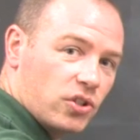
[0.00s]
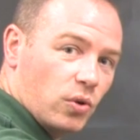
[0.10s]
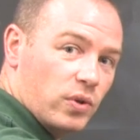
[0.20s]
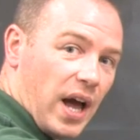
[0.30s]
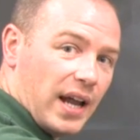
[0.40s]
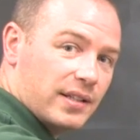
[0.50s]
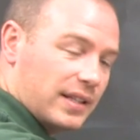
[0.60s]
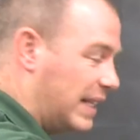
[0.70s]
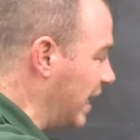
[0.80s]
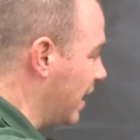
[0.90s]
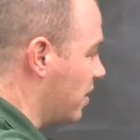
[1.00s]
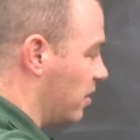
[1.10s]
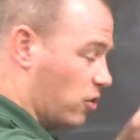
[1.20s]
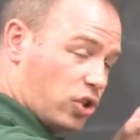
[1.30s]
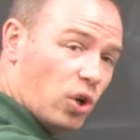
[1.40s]
do not
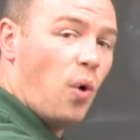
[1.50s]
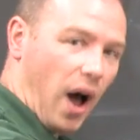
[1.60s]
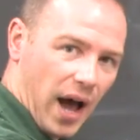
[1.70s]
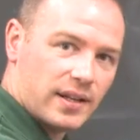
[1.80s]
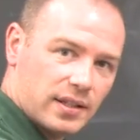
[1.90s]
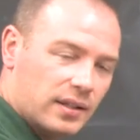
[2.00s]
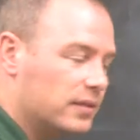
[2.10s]
get too hot.